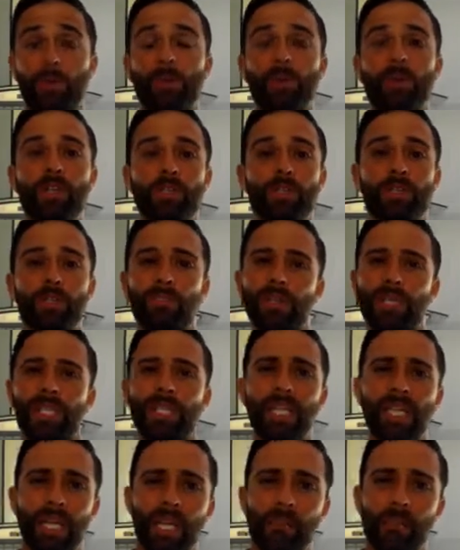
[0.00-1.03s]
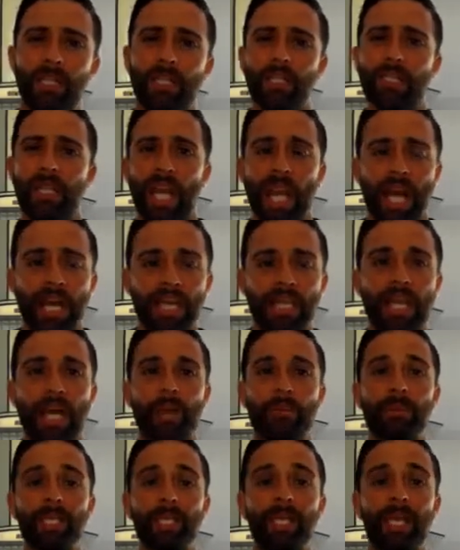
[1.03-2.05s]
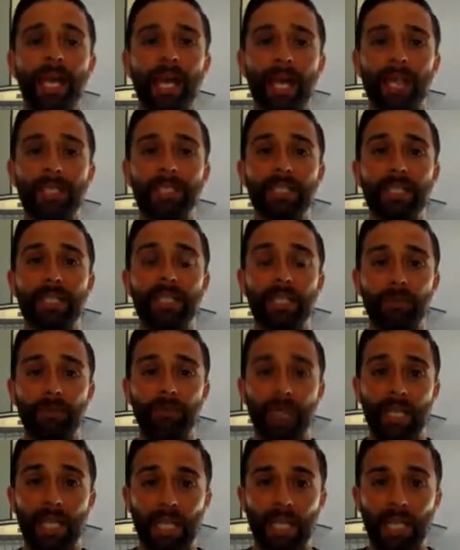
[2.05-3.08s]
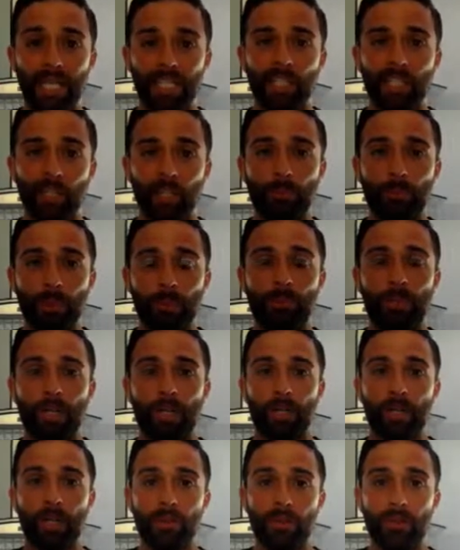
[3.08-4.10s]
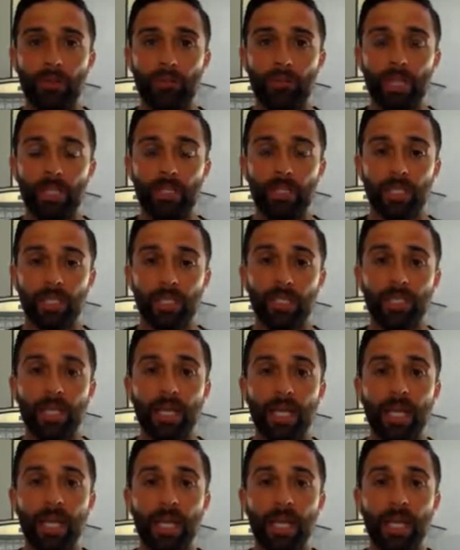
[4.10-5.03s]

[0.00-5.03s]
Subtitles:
We want to start tweaking the image, the ad copy, and seeing if we can get a little bit better on those metrics.